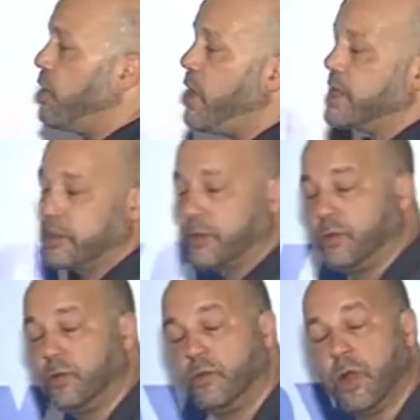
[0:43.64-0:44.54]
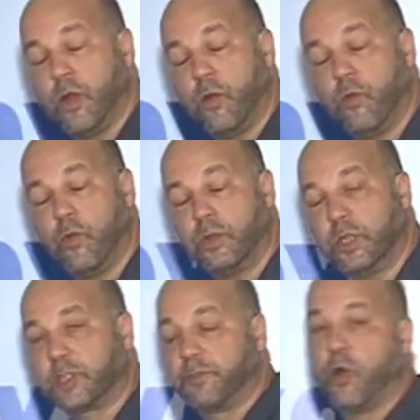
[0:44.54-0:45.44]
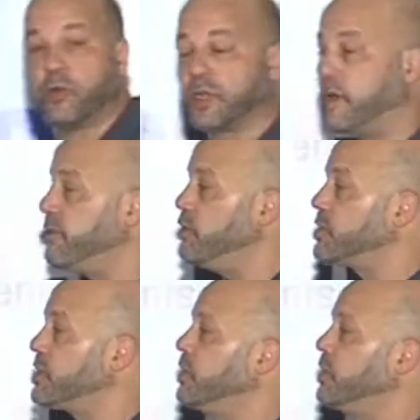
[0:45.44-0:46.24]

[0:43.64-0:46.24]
going to want to dispose of used